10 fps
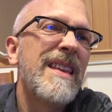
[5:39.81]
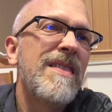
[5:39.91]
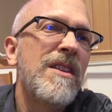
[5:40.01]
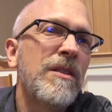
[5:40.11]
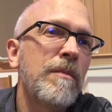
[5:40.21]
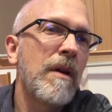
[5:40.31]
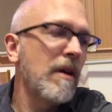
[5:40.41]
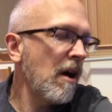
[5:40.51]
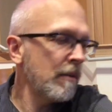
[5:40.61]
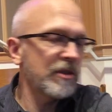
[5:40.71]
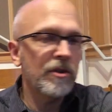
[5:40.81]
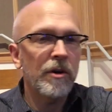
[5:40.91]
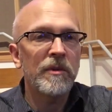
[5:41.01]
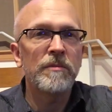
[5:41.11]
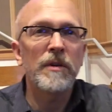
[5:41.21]
This
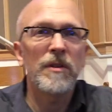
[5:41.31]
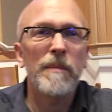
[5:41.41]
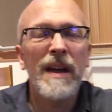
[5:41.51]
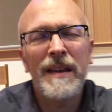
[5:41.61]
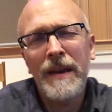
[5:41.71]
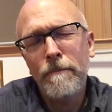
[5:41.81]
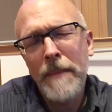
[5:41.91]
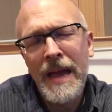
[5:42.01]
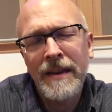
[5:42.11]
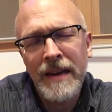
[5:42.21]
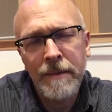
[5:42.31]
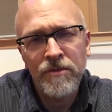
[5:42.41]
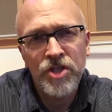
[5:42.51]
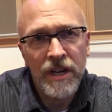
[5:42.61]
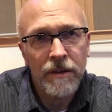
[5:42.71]
harpsichord was built by a man named
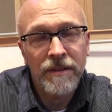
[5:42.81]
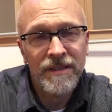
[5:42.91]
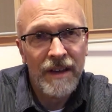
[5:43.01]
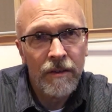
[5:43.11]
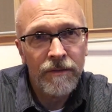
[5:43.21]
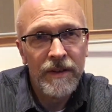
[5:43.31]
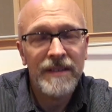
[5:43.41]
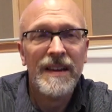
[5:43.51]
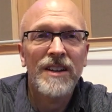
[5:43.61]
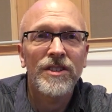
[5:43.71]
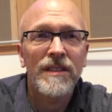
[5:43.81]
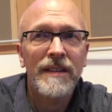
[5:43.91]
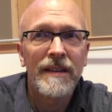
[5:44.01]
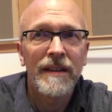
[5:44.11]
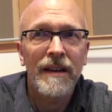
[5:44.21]
Gerald Self. He's actually
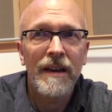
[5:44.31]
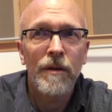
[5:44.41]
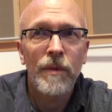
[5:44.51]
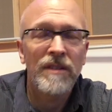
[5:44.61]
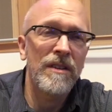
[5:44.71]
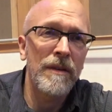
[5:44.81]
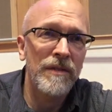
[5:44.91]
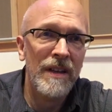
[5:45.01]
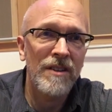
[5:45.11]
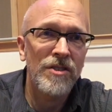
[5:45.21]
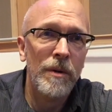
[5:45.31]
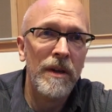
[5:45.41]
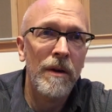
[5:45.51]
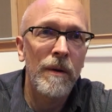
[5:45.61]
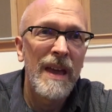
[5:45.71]
a resident of San
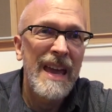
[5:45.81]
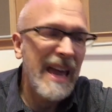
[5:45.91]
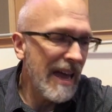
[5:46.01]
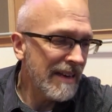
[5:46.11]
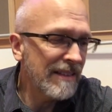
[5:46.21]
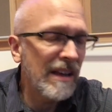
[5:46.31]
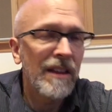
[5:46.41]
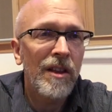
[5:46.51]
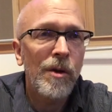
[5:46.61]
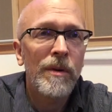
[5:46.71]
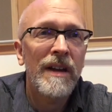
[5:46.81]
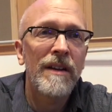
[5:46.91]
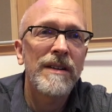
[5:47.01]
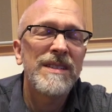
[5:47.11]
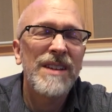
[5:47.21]
Antonio, and it's on loan
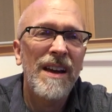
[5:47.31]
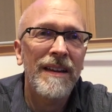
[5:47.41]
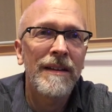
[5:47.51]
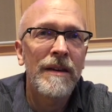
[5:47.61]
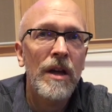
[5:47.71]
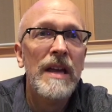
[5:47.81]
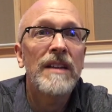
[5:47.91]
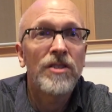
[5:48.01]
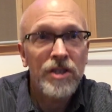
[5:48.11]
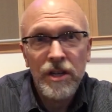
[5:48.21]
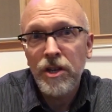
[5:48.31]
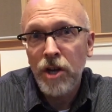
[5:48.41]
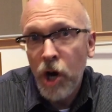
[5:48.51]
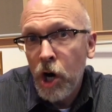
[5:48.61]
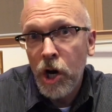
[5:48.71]
here at Zion. It's
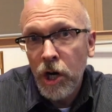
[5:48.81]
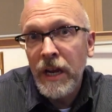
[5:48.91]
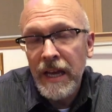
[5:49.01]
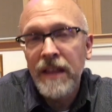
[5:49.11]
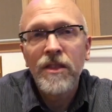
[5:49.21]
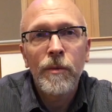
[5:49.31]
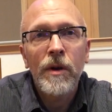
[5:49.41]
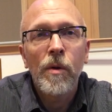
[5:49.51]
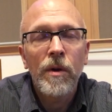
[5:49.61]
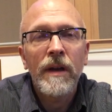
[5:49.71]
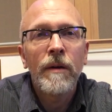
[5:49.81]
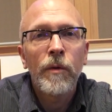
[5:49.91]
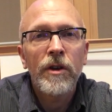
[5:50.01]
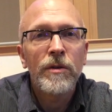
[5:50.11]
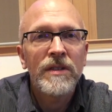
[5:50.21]
heard in the recording. We're
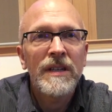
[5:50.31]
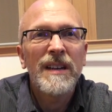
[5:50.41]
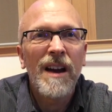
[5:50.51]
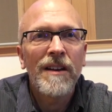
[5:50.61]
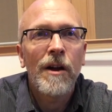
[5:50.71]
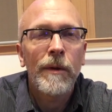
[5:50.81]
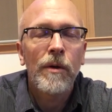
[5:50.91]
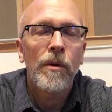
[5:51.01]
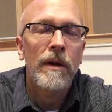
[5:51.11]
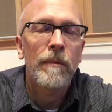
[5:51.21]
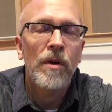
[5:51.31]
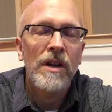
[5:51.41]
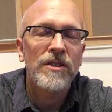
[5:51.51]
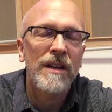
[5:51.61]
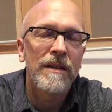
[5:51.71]
using it on our recording
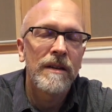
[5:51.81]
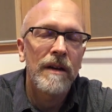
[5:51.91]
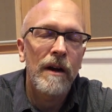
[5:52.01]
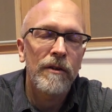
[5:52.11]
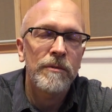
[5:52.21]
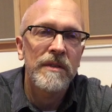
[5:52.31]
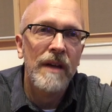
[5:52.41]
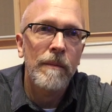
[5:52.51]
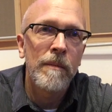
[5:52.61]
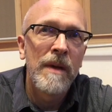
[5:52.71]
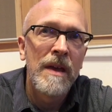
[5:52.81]
project, our Christmas album.